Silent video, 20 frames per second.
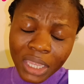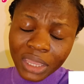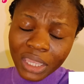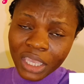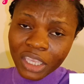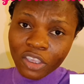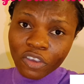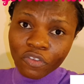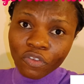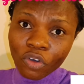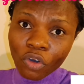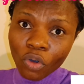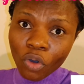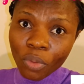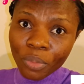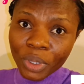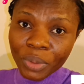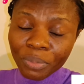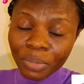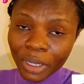thank you for
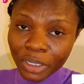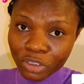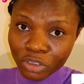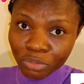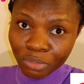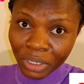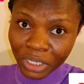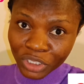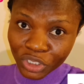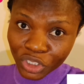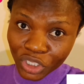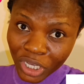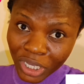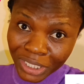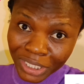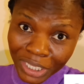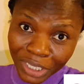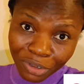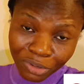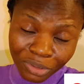coming back to my
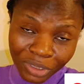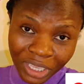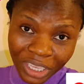channel